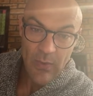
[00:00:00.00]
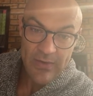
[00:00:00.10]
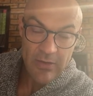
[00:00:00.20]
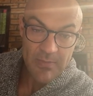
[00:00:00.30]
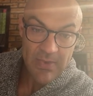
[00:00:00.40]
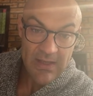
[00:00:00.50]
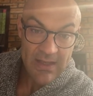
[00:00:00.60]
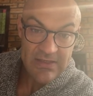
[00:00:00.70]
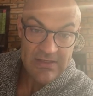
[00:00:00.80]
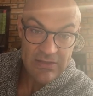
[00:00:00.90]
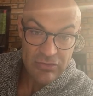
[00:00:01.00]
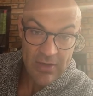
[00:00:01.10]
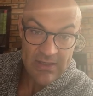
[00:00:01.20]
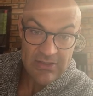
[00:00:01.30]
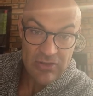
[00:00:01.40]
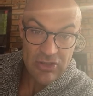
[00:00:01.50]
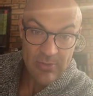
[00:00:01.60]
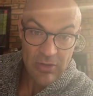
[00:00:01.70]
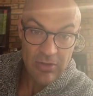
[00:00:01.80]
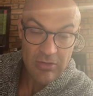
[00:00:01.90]
whether it be actually trying to
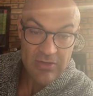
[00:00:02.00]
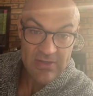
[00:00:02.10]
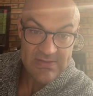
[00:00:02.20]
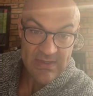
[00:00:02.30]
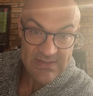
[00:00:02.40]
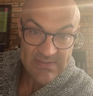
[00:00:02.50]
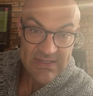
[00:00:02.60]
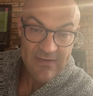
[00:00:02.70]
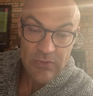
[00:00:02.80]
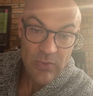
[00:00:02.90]
determine neurotransmitters themselves